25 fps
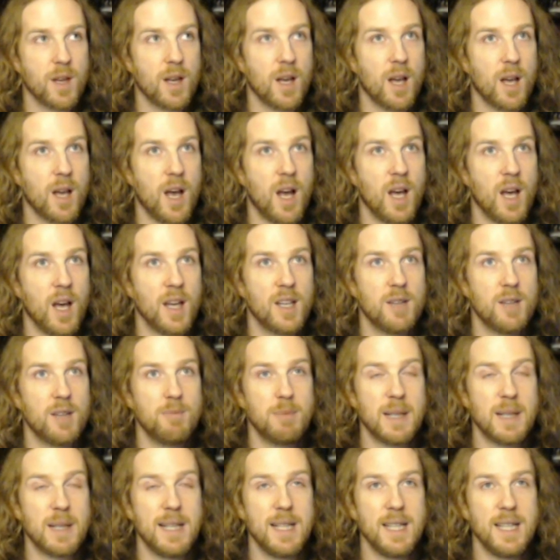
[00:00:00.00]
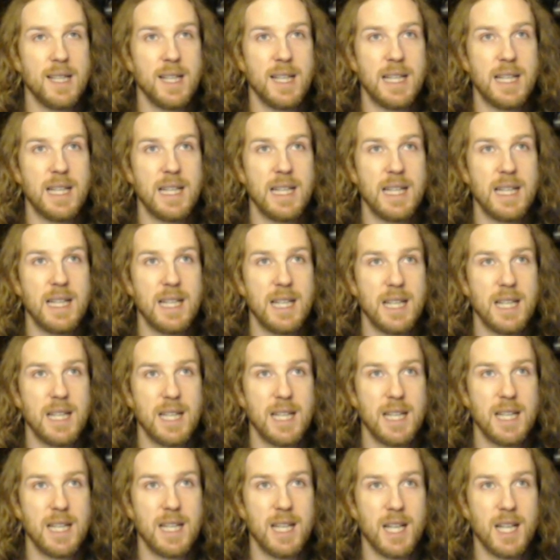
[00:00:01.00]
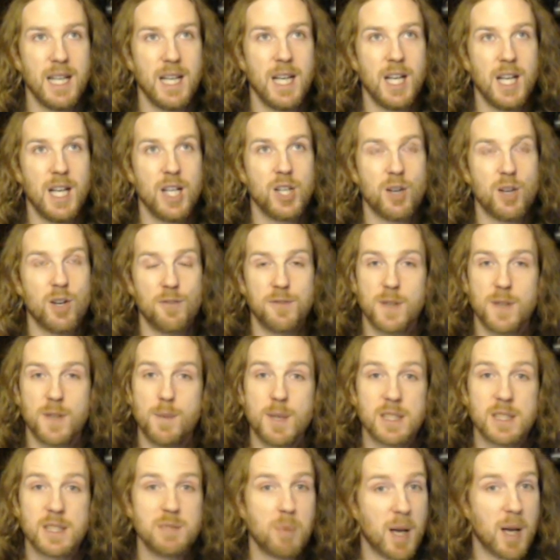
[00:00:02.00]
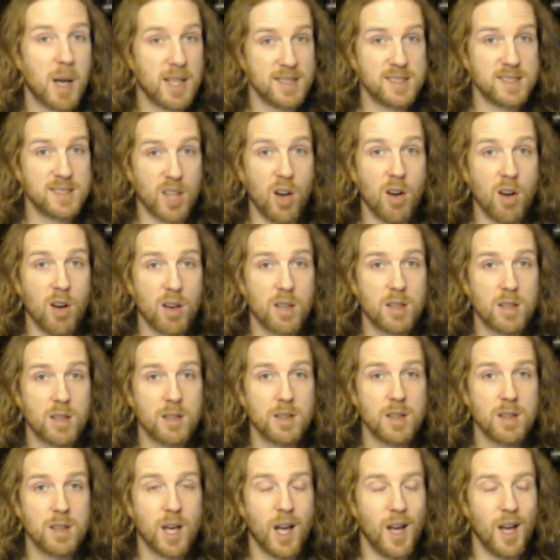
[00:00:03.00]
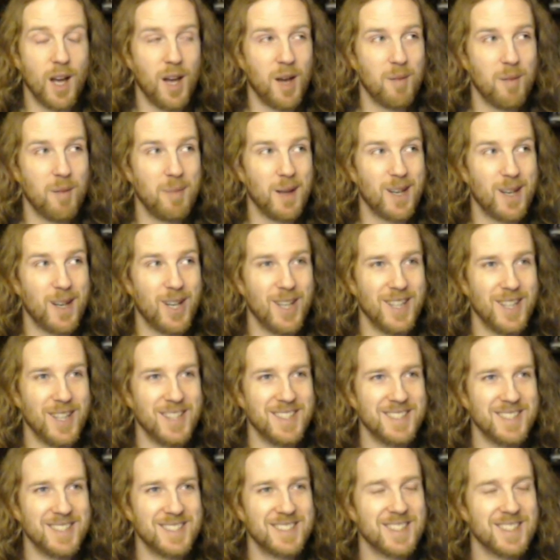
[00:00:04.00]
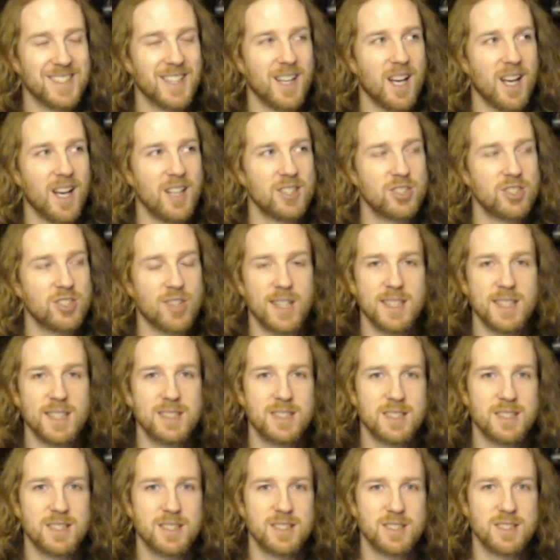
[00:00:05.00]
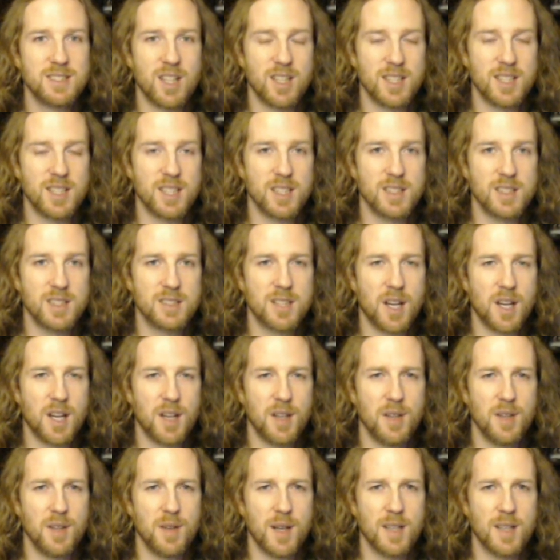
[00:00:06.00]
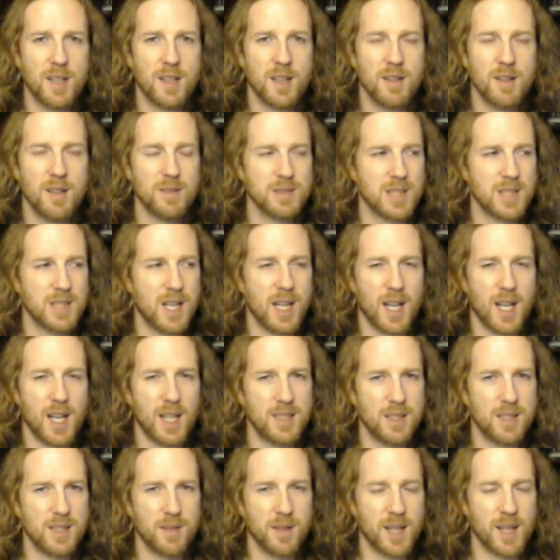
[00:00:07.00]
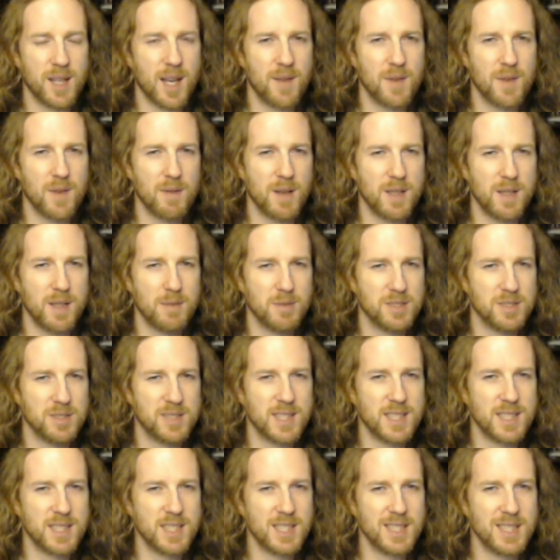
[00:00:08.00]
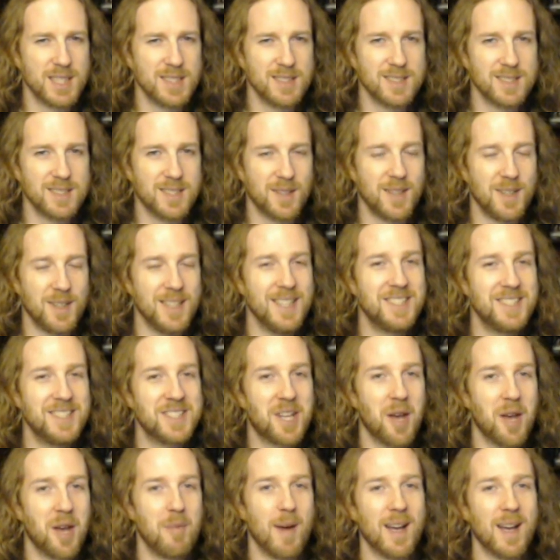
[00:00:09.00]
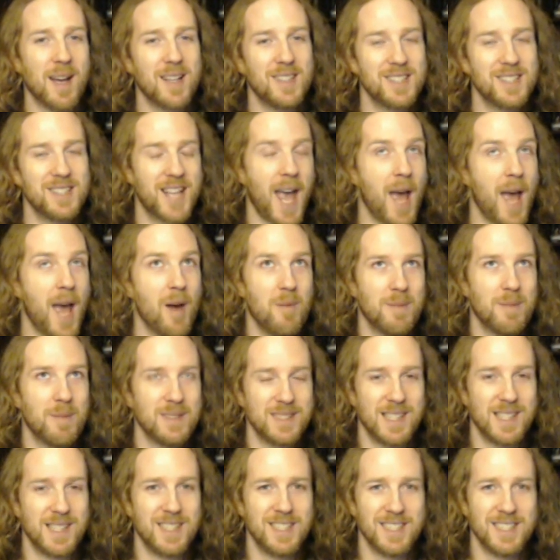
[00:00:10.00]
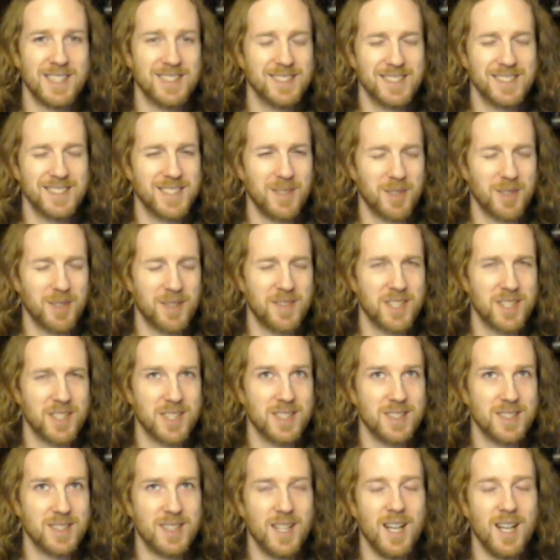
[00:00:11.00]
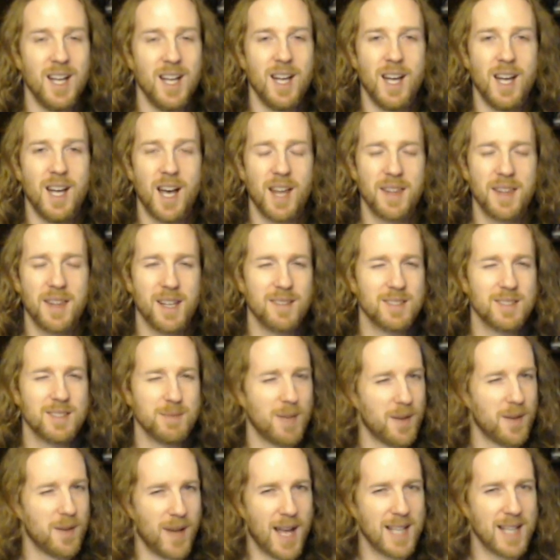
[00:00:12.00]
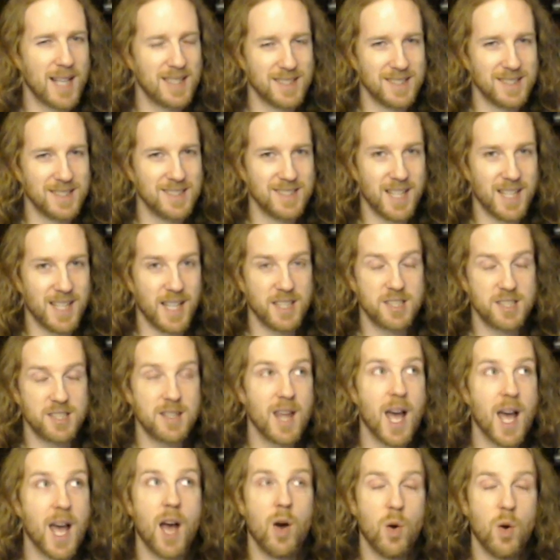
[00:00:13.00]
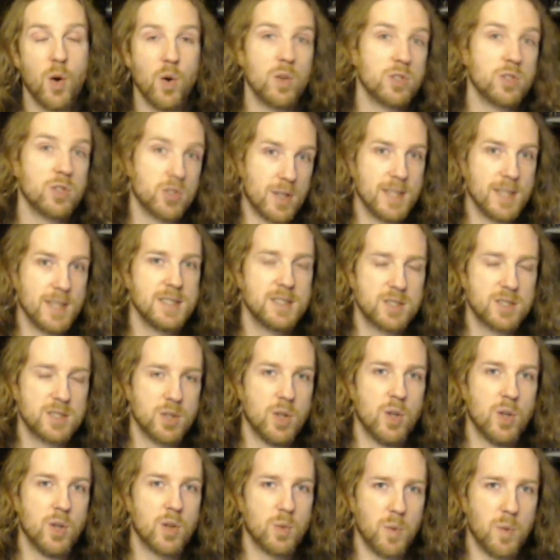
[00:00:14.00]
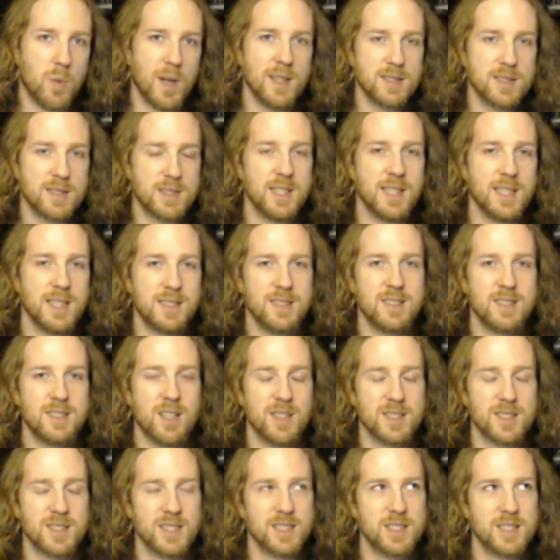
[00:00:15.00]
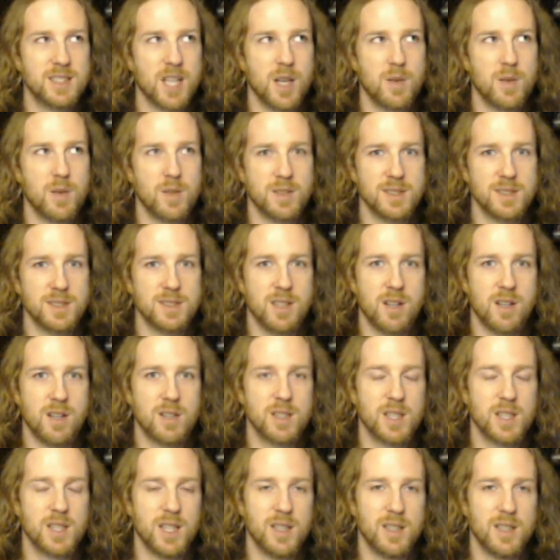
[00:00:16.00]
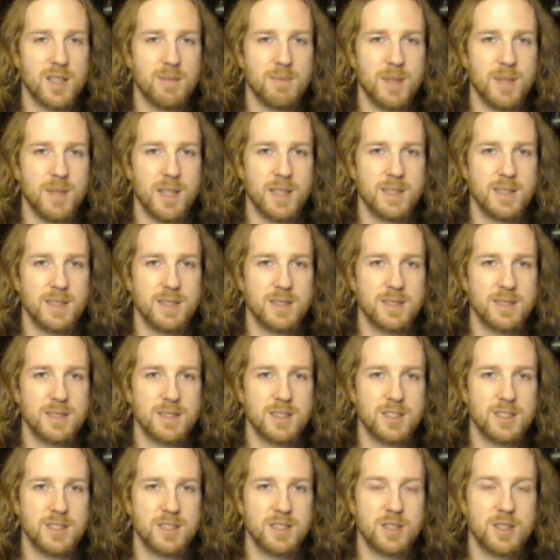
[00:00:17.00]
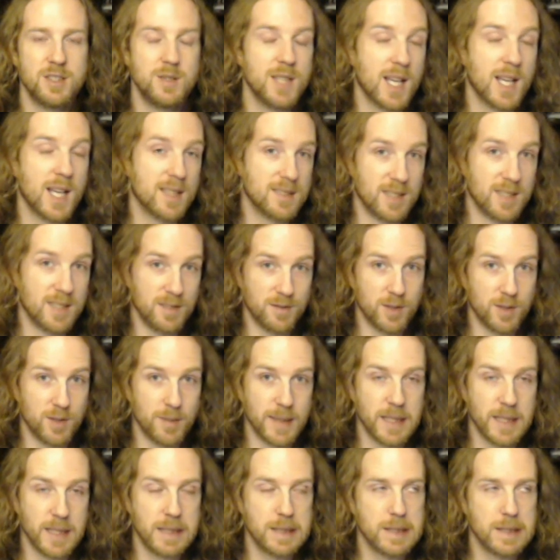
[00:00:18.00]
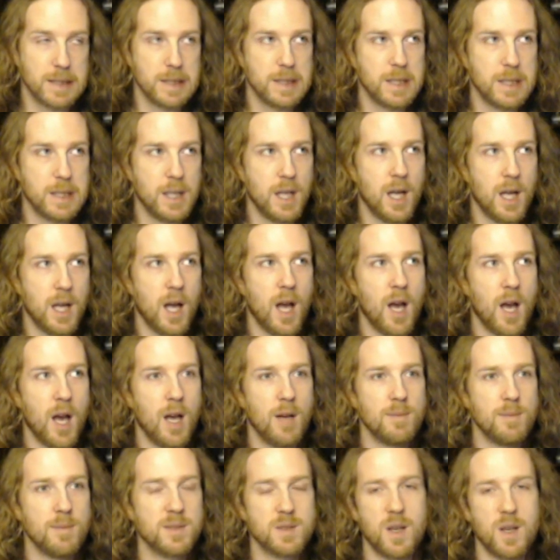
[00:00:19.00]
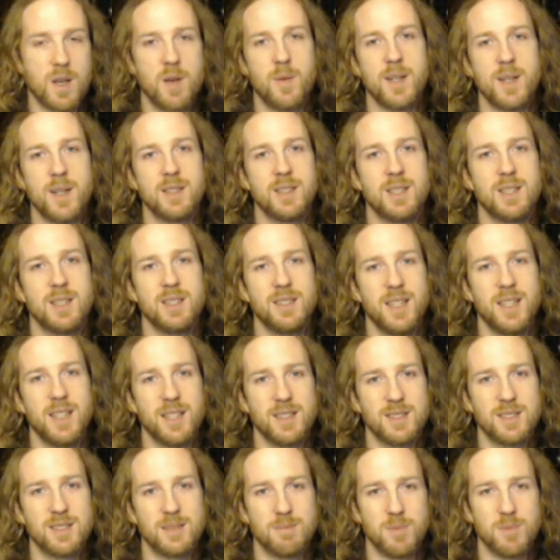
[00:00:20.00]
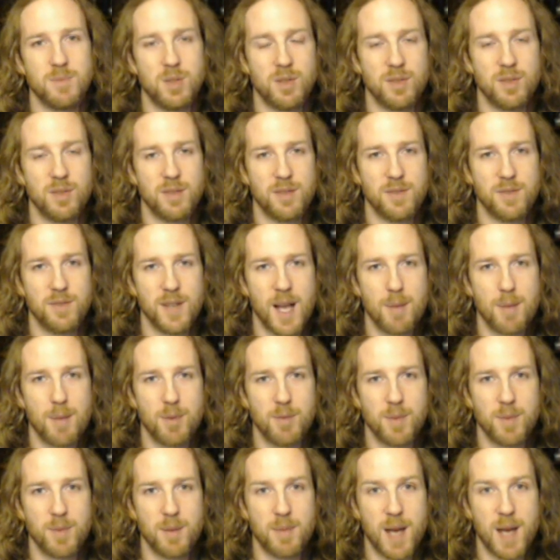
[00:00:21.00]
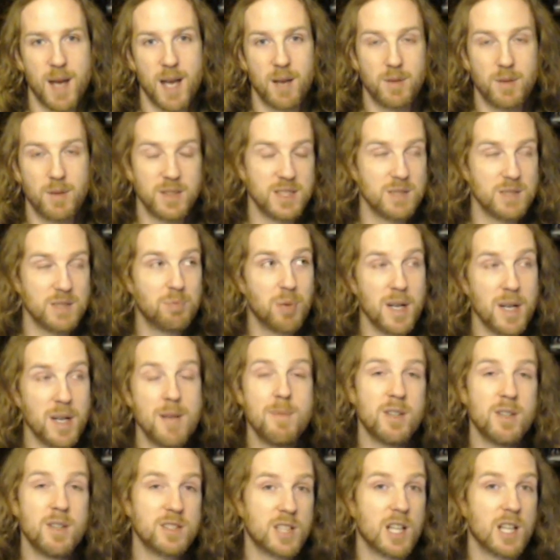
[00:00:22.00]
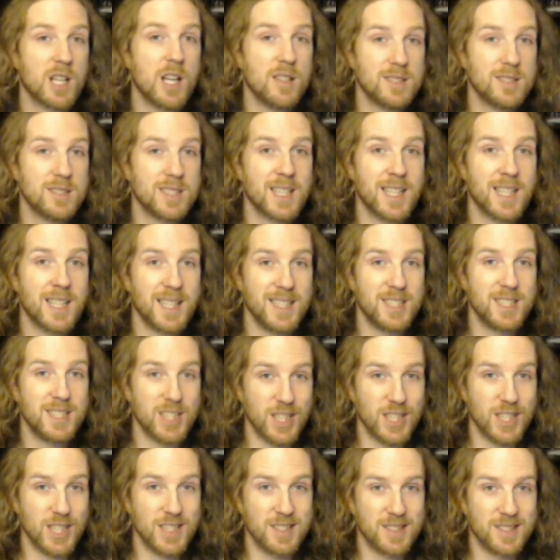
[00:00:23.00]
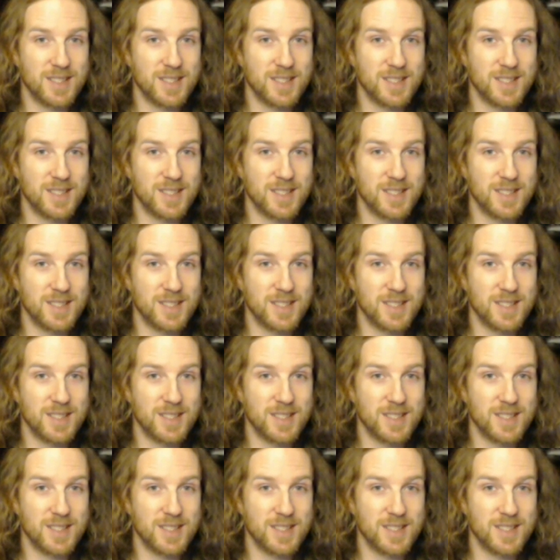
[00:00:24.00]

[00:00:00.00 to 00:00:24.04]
I completely got flummoxed by a sock because I tried to start knitting a toe and I was like, I don't think I have the right number of stitches, so I need to go back and count my stitches and see what I've done. I think I've somehow added a stitch. That or trying to talk whilst starting a toe on a sock is too taxing for me. So I went and knit some more of the flap of my bag, which is pretty much close to getting done.